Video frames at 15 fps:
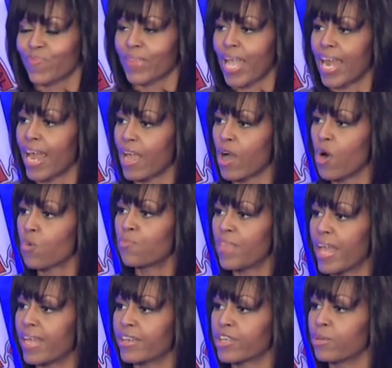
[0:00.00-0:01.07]
And I hope
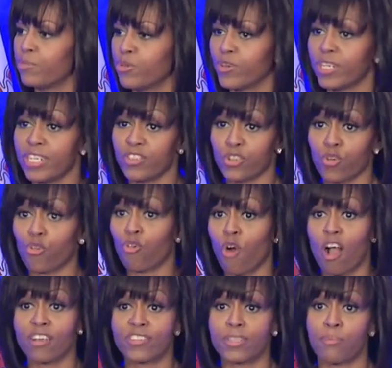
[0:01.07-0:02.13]
that communities
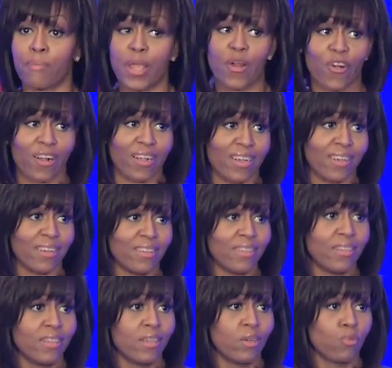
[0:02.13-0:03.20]
across America
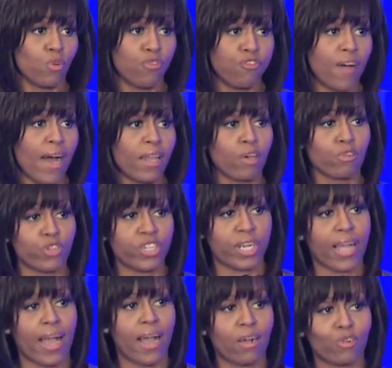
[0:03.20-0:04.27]
will follow
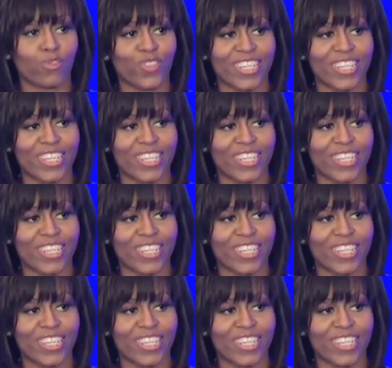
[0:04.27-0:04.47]
Chicago's